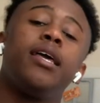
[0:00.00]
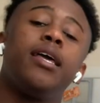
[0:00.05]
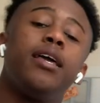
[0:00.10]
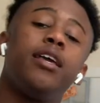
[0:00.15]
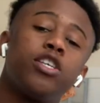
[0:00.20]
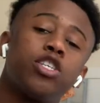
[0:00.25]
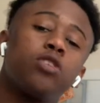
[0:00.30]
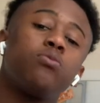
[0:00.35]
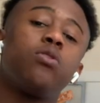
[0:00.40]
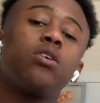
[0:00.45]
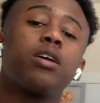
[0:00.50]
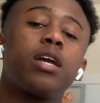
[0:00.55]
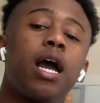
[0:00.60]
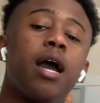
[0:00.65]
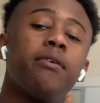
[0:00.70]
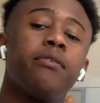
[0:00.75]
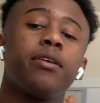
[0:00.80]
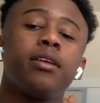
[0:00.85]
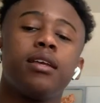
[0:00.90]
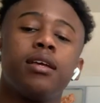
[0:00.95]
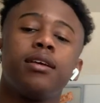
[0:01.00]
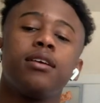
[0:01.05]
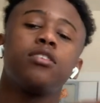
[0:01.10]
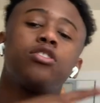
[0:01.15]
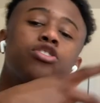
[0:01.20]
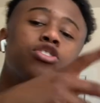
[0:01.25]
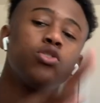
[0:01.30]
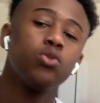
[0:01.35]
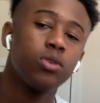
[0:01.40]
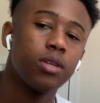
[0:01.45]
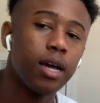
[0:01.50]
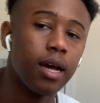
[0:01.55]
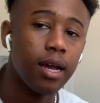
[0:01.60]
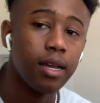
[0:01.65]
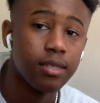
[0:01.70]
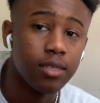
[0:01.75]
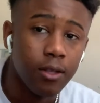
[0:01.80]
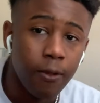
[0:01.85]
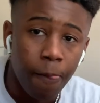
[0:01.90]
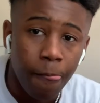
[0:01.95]
It's your boy Kyrie. See you
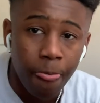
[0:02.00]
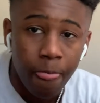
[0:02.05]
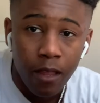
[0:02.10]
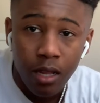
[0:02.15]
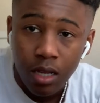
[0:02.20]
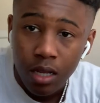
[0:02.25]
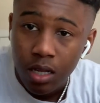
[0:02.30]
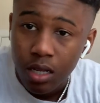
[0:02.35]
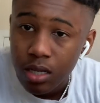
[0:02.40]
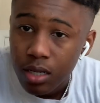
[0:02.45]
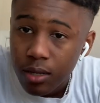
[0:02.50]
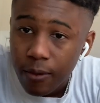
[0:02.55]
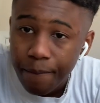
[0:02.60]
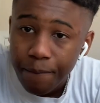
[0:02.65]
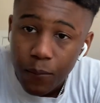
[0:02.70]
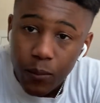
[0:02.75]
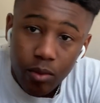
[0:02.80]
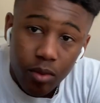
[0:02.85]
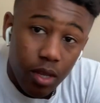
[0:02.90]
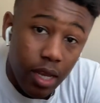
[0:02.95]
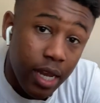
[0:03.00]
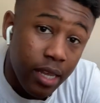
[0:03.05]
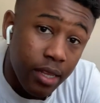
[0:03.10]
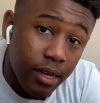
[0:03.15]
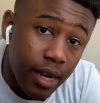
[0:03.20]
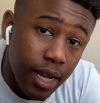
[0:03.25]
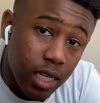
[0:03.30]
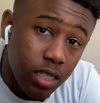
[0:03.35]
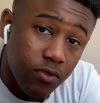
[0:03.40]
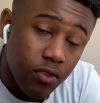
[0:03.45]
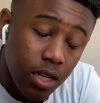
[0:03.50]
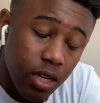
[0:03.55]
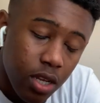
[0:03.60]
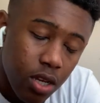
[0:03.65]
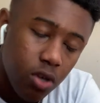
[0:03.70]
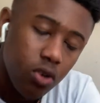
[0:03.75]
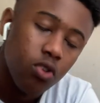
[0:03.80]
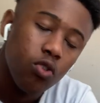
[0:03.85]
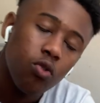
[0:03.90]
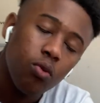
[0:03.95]
guys in the next video.
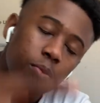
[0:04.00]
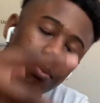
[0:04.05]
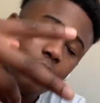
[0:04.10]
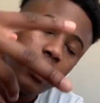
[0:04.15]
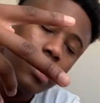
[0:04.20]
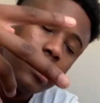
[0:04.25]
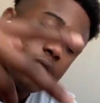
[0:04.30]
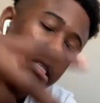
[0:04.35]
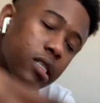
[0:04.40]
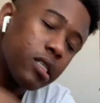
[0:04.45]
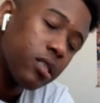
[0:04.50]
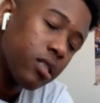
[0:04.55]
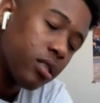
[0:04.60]
Peace.